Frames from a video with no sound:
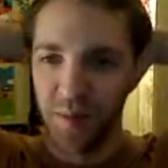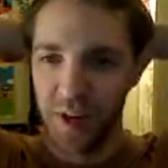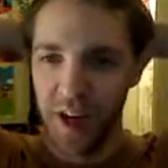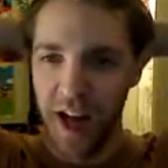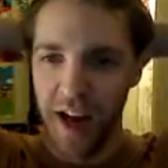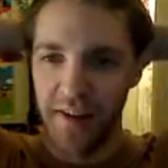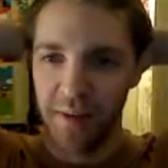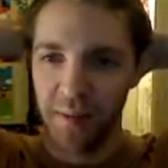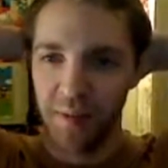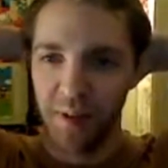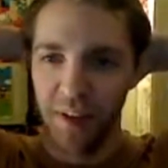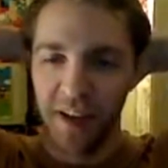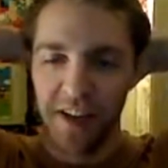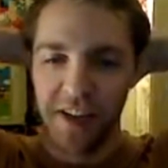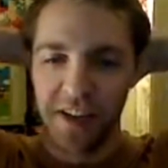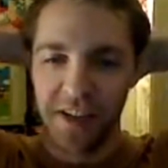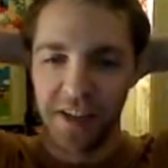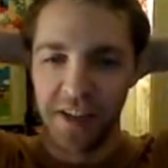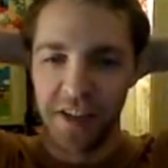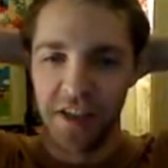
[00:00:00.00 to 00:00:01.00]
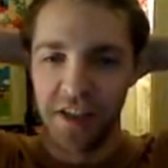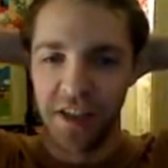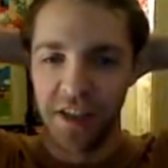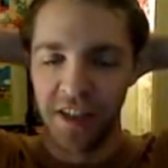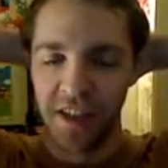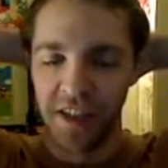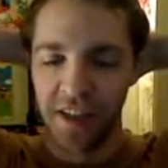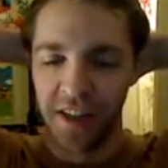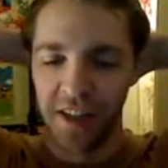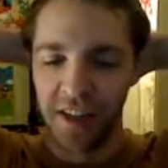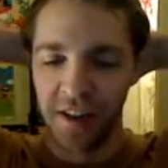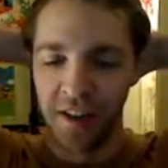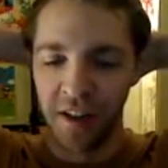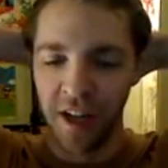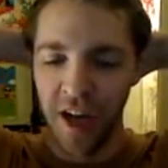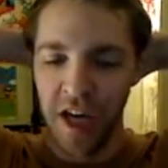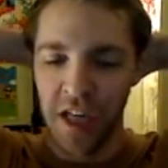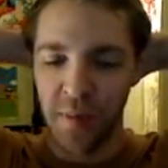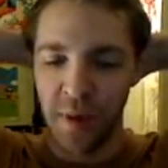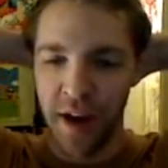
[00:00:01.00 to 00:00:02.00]
haven't played it since the
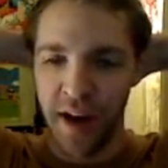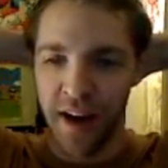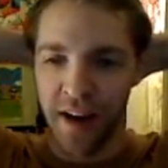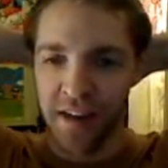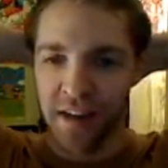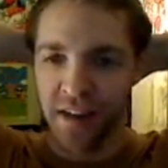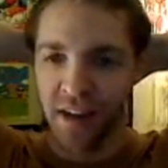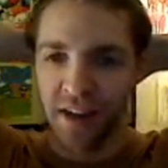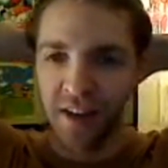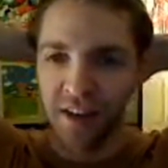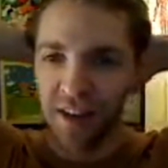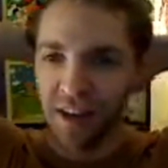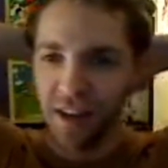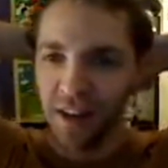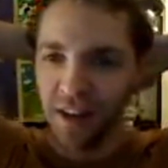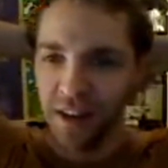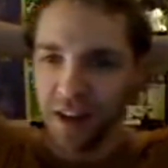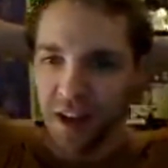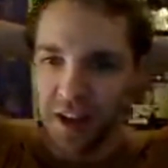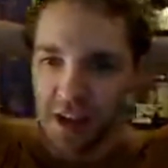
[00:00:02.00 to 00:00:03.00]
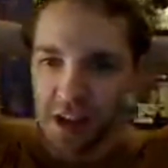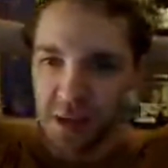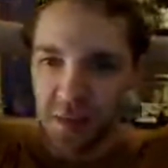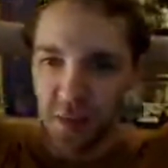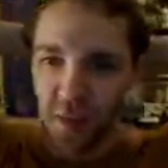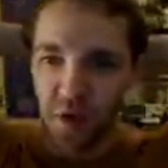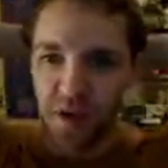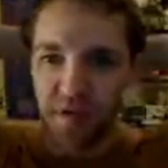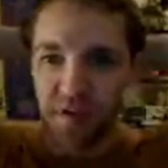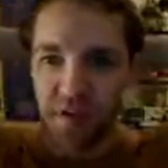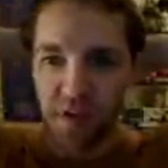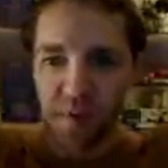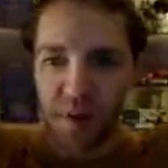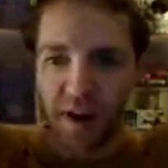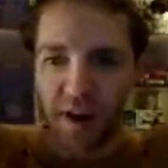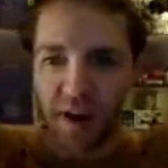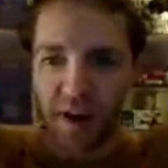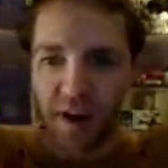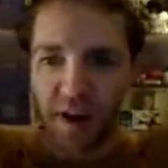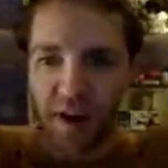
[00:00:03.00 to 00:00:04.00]
last PAX. Not this previous
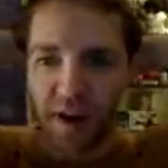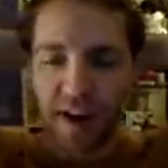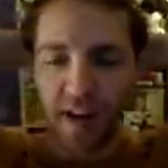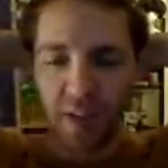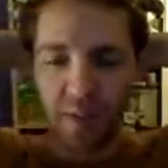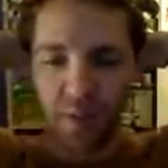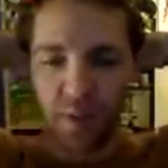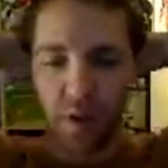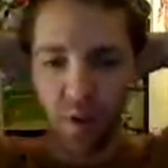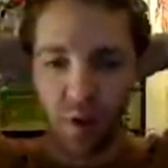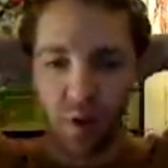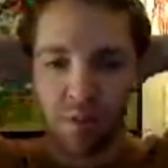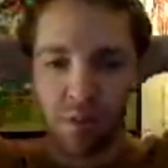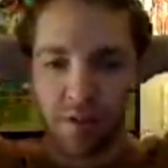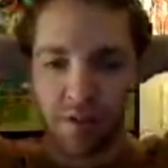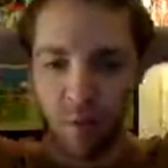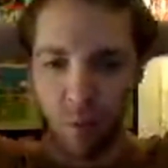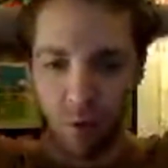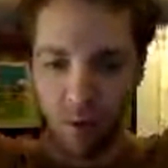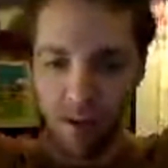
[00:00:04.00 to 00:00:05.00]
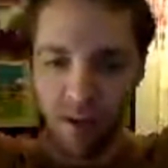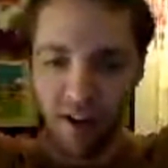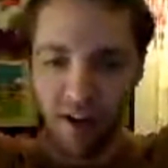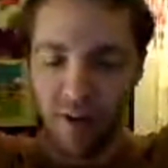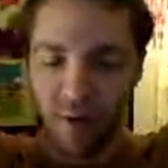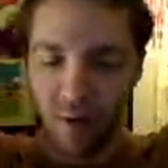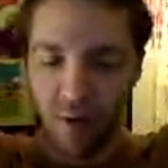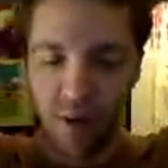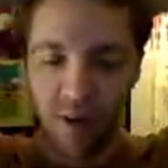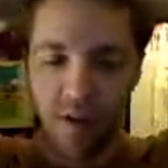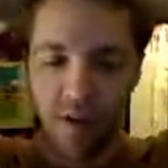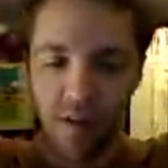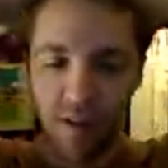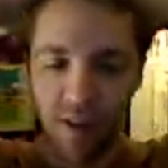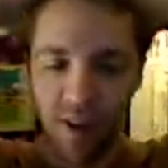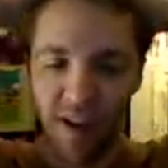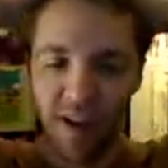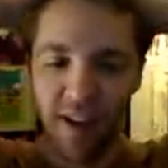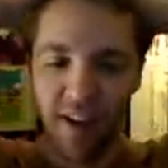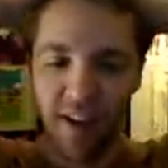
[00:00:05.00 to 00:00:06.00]
PAX, but the one before that when
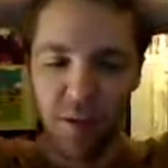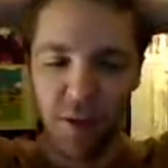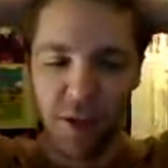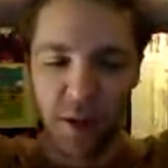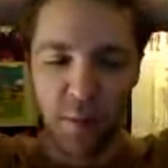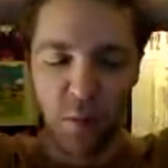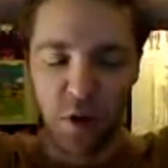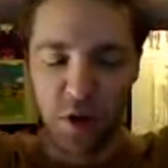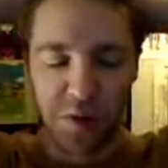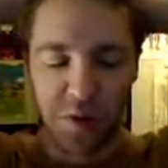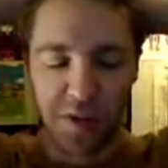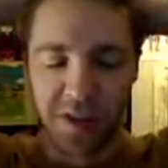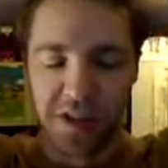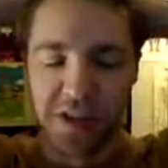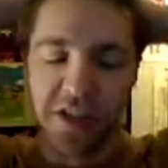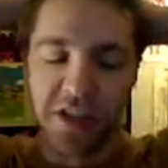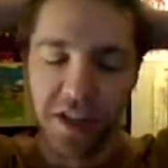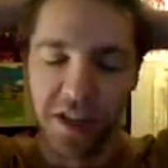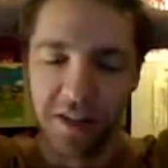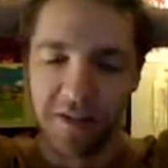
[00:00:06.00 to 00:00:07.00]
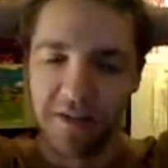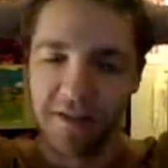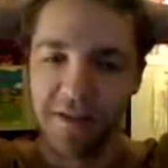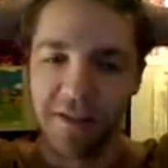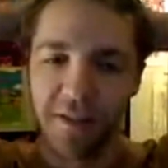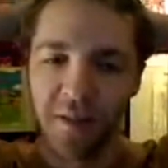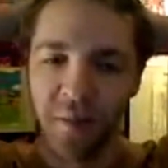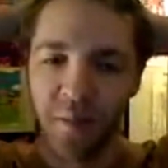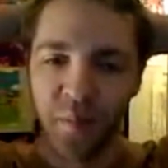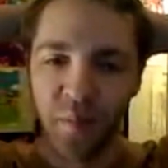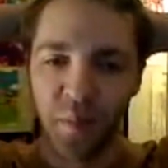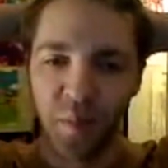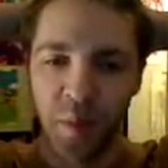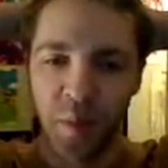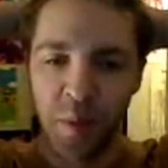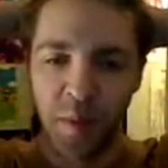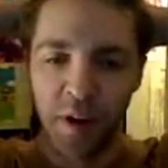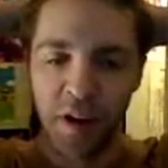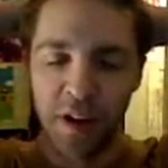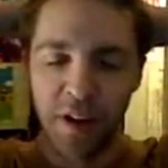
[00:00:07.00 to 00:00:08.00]
it was like pre-release stuff.
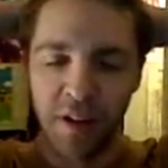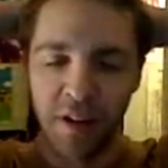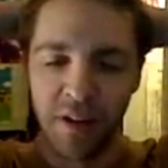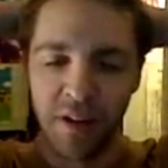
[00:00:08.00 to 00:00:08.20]
But